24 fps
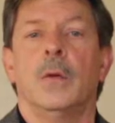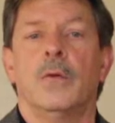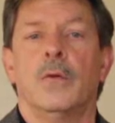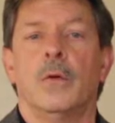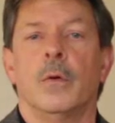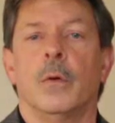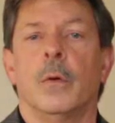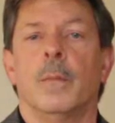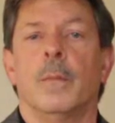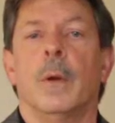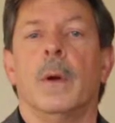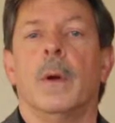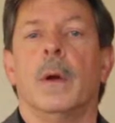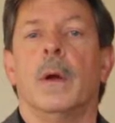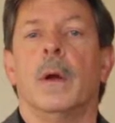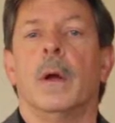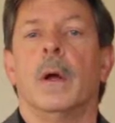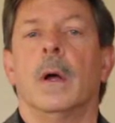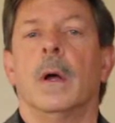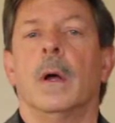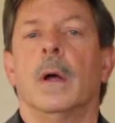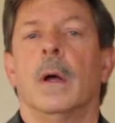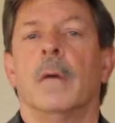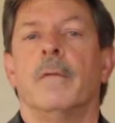YouTube
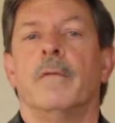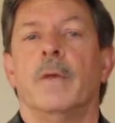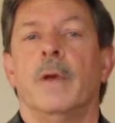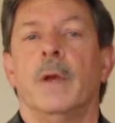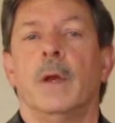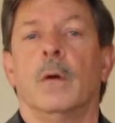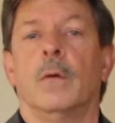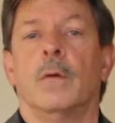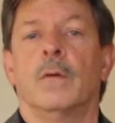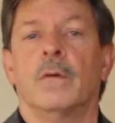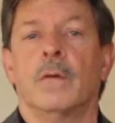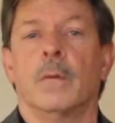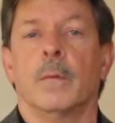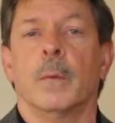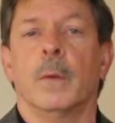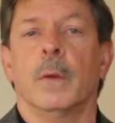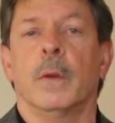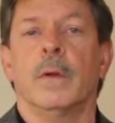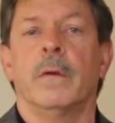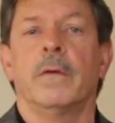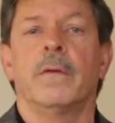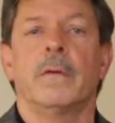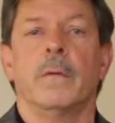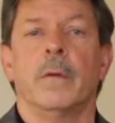videos, so
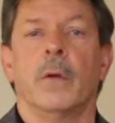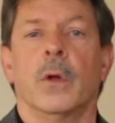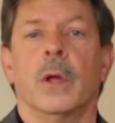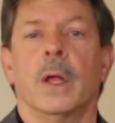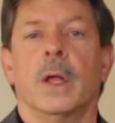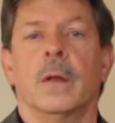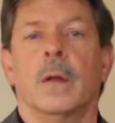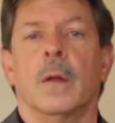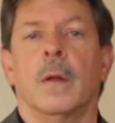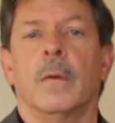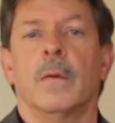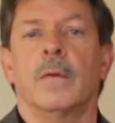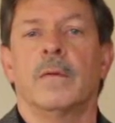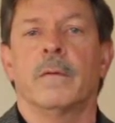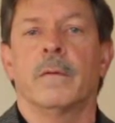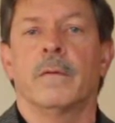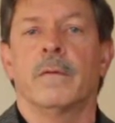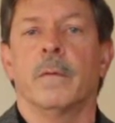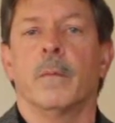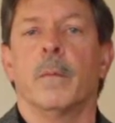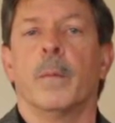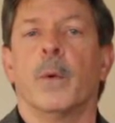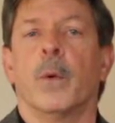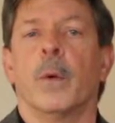please look at those,
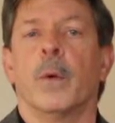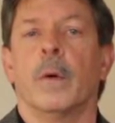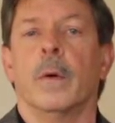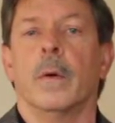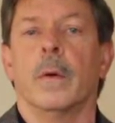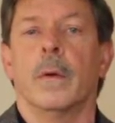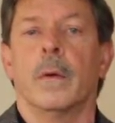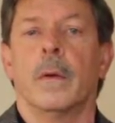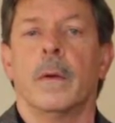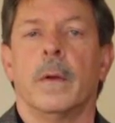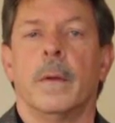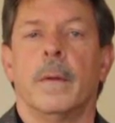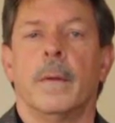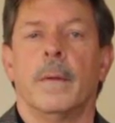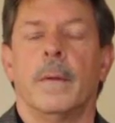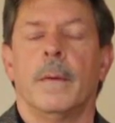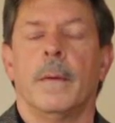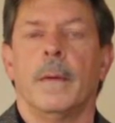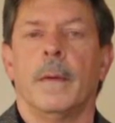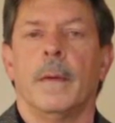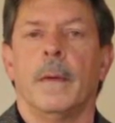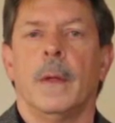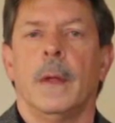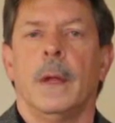it's important.
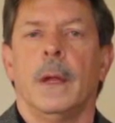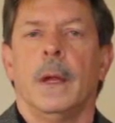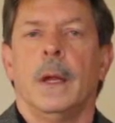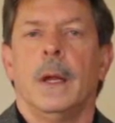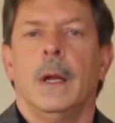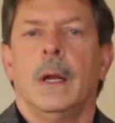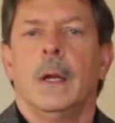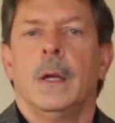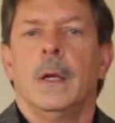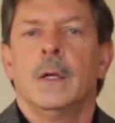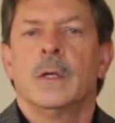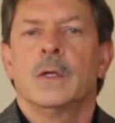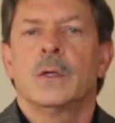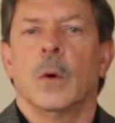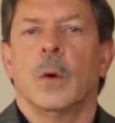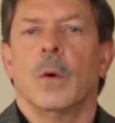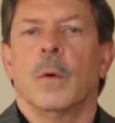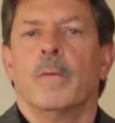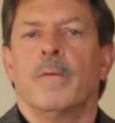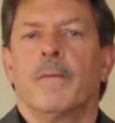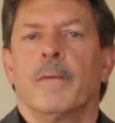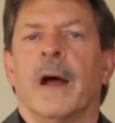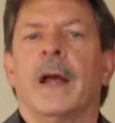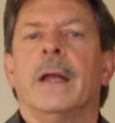
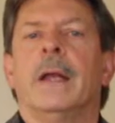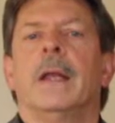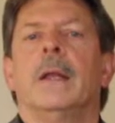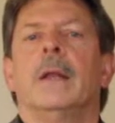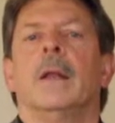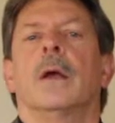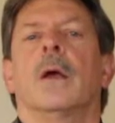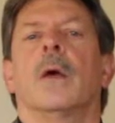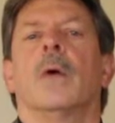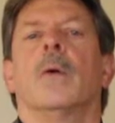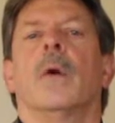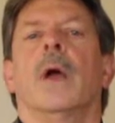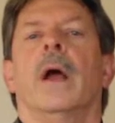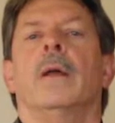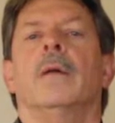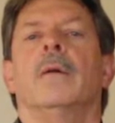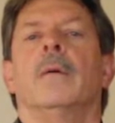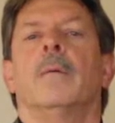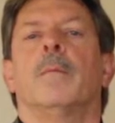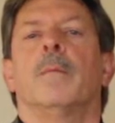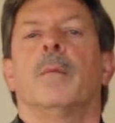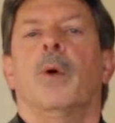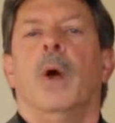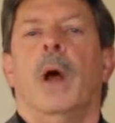So finding the
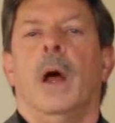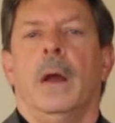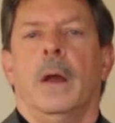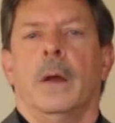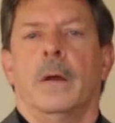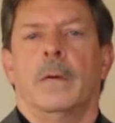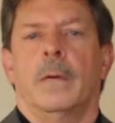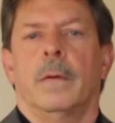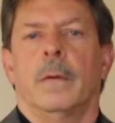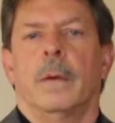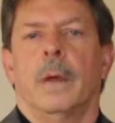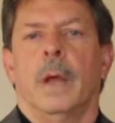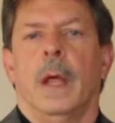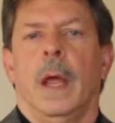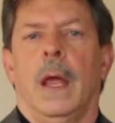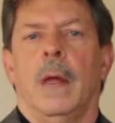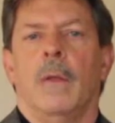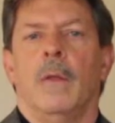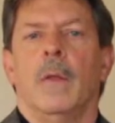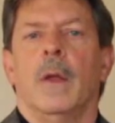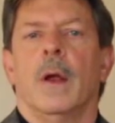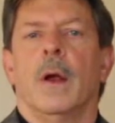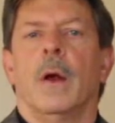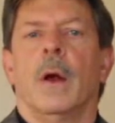correct product,
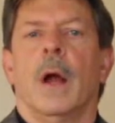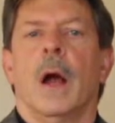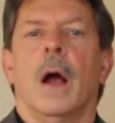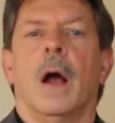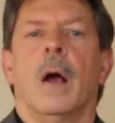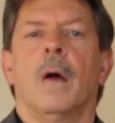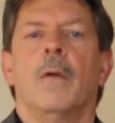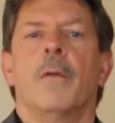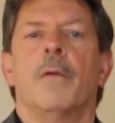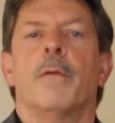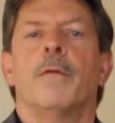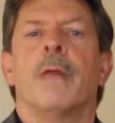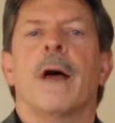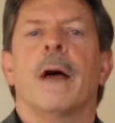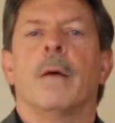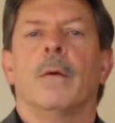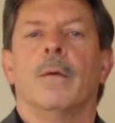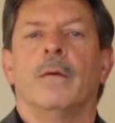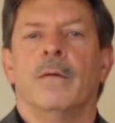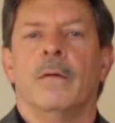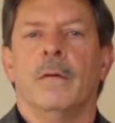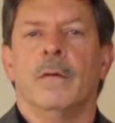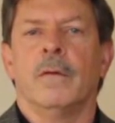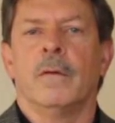and there are
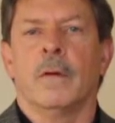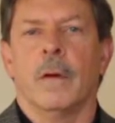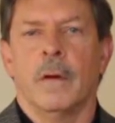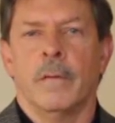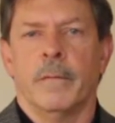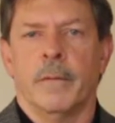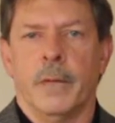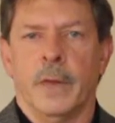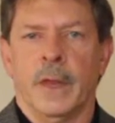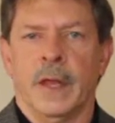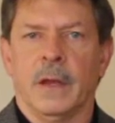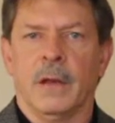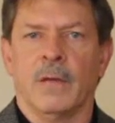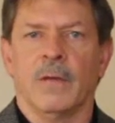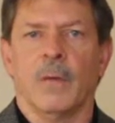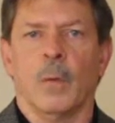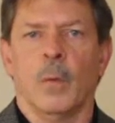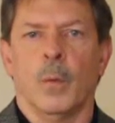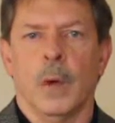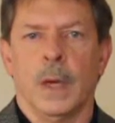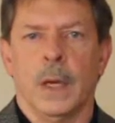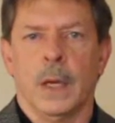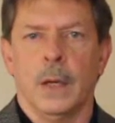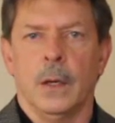thousands of things
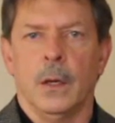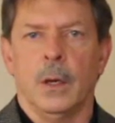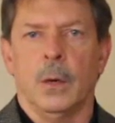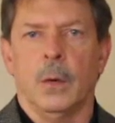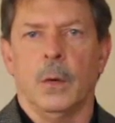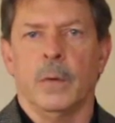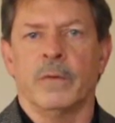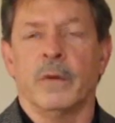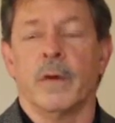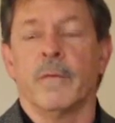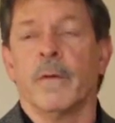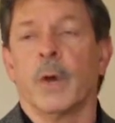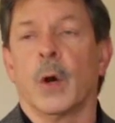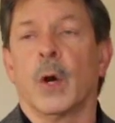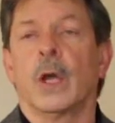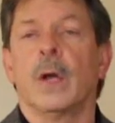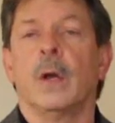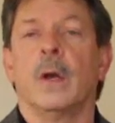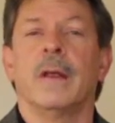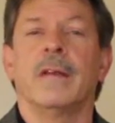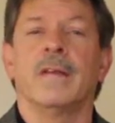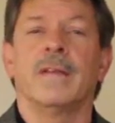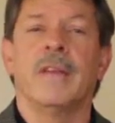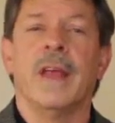we can use. A very
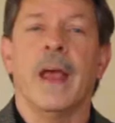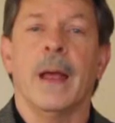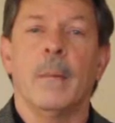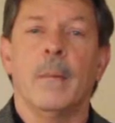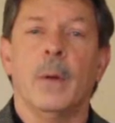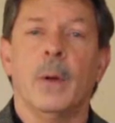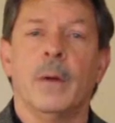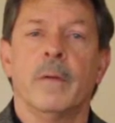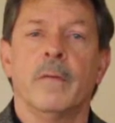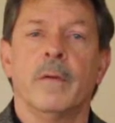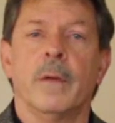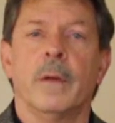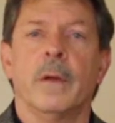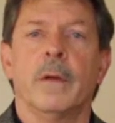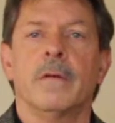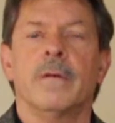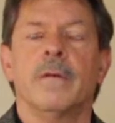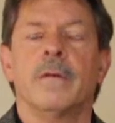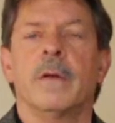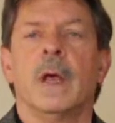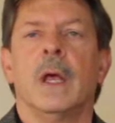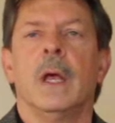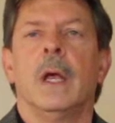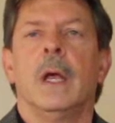good example of
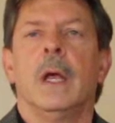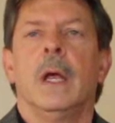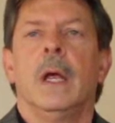this